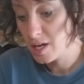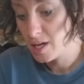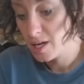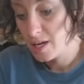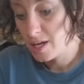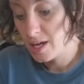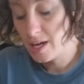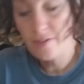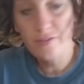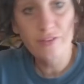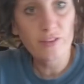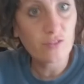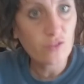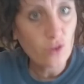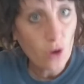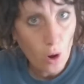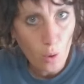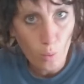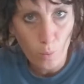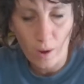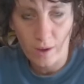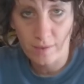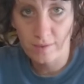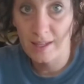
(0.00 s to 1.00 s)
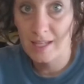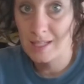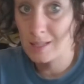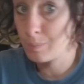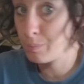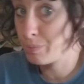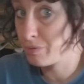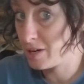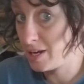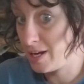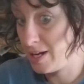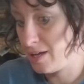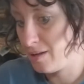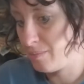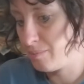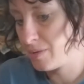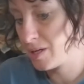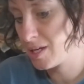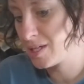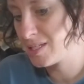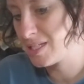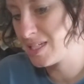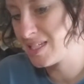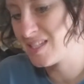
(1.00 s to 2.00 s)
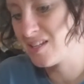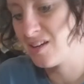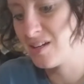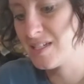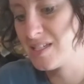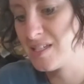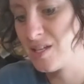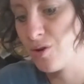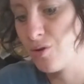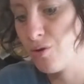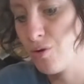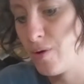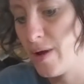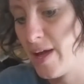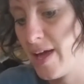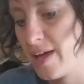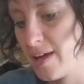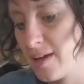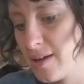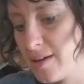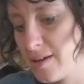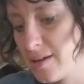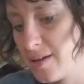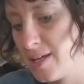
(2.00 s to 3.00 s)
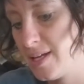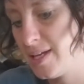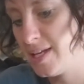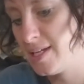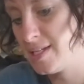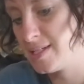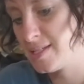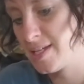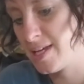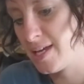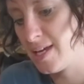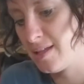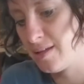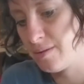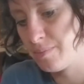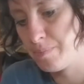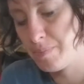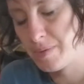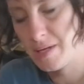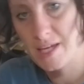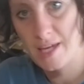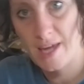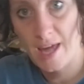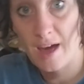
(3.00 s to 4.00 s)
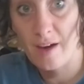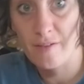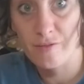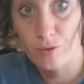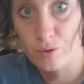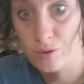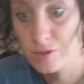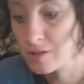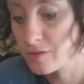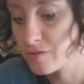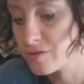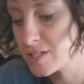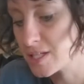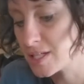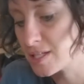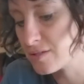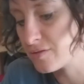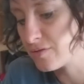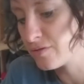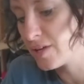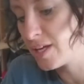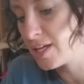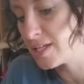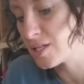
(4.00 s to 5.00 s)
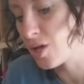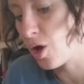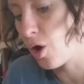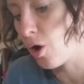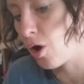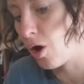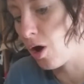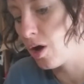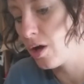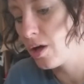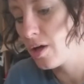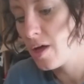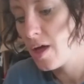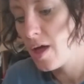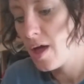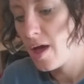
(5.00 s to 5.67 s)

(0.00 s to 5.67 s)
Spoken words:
if you've got one, that's brilliant because it's nice and quick and easy. Be careful because obviously it's hot.